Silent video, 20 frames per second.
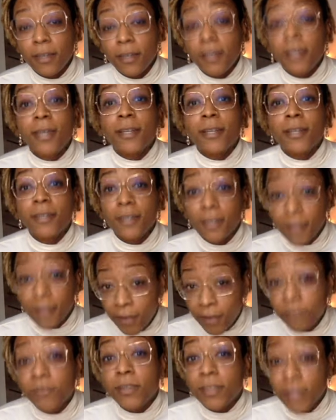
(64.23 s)
I done did
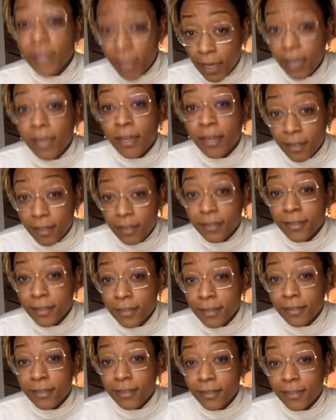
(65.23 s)
everything
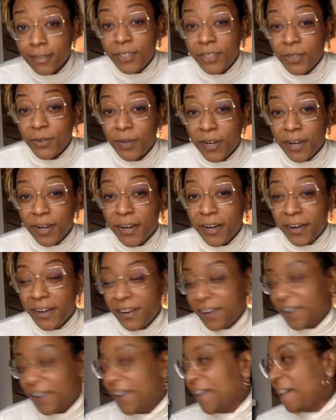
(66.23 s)
to
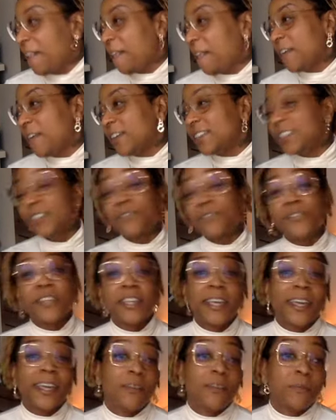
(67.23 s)
her. She
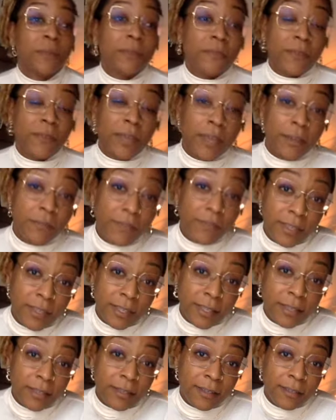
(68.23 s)
forgave me for
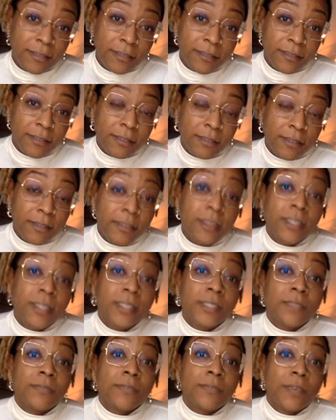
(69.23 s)
everything.
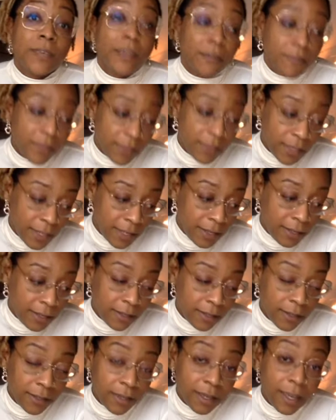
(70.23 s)
This a forever
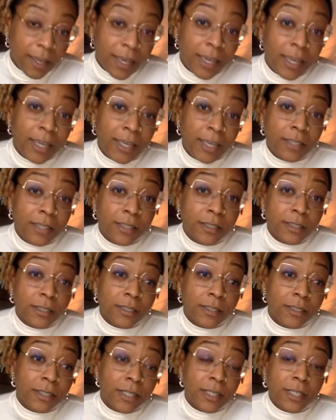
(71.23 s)
thing. I hate
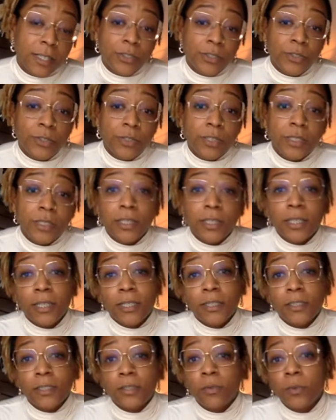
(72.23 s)
that I treat it
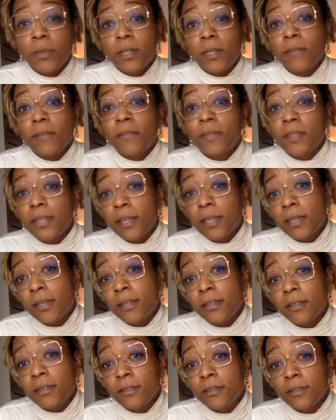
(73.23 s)
like it's a whatever
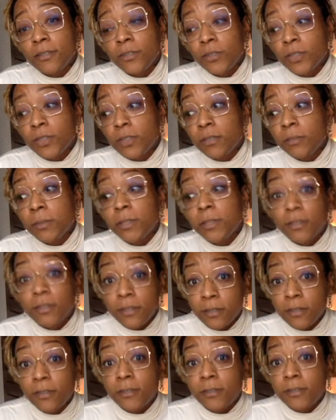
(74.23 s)
thing. Trust me,
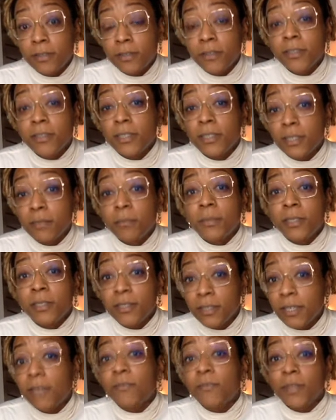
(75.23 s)
girl. This shit
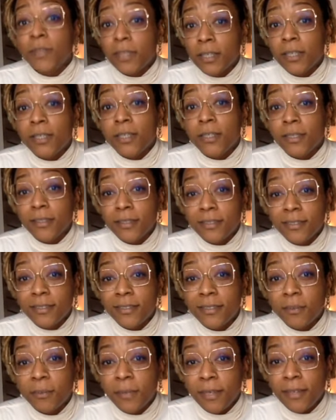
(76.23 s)
means everything
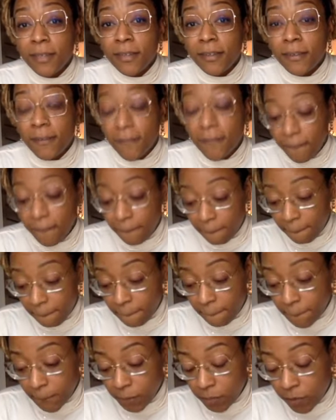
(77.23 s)
to me.
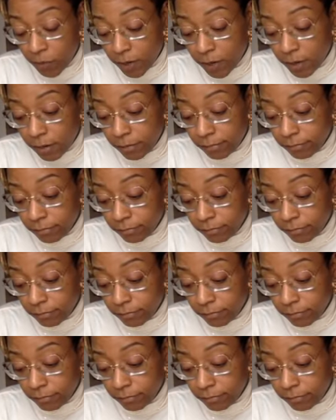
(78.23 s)
Right?